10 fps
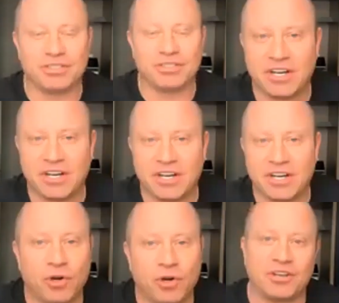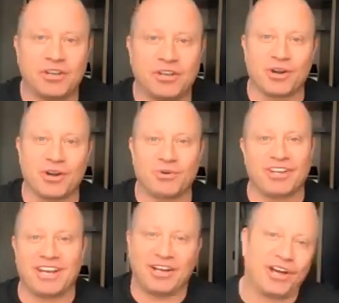fortunate to work with a, uh, a
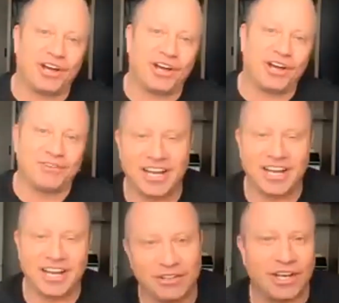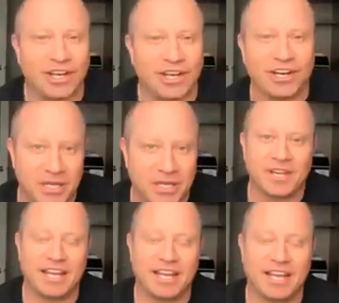lot of, uh, a lot of great people.
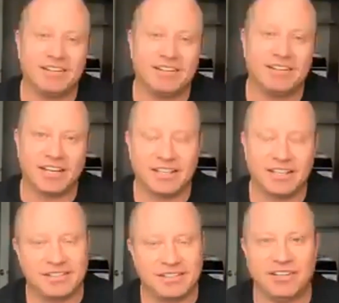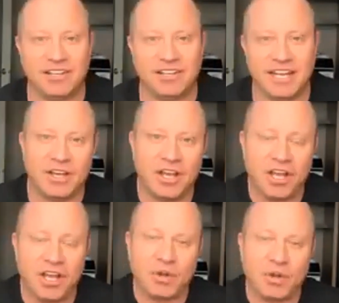And uh, at the end of the day,
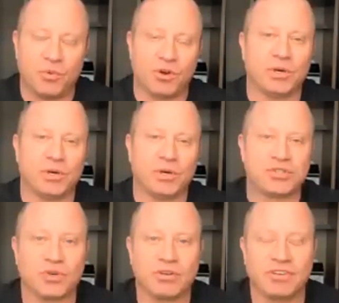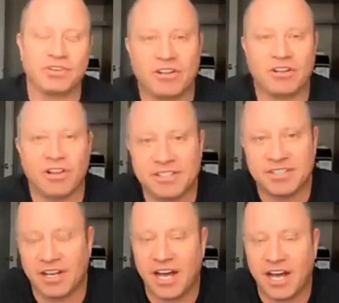we're all about serving our clients at
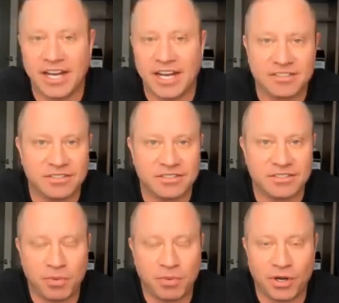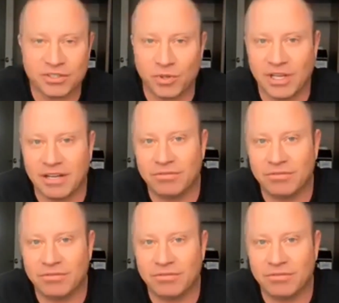the highest possible level.